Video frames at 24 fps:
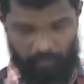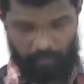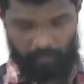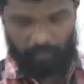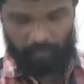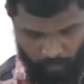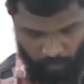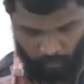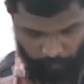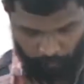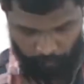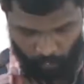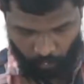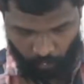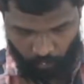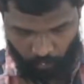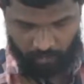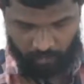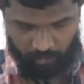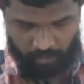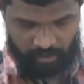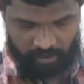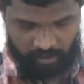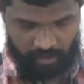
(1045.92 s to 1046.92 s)
To
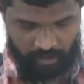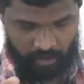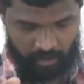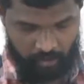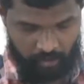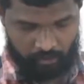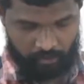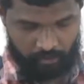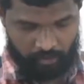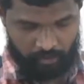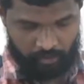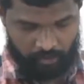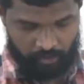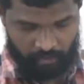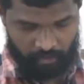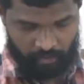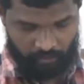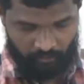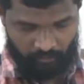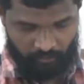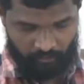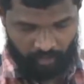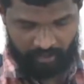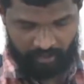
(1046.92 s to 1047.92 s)
produce the shoe,
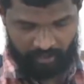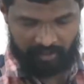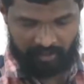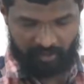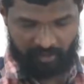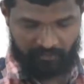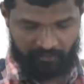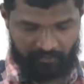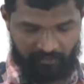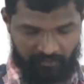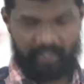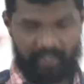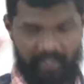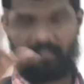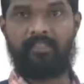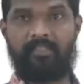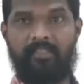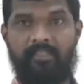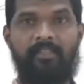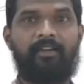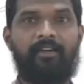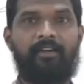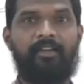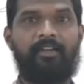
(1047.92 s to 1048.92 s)
what are the
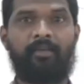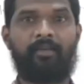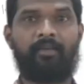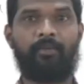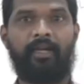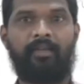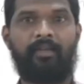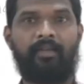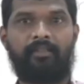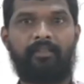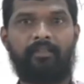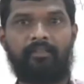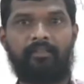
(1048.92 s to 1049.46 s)
factors are required?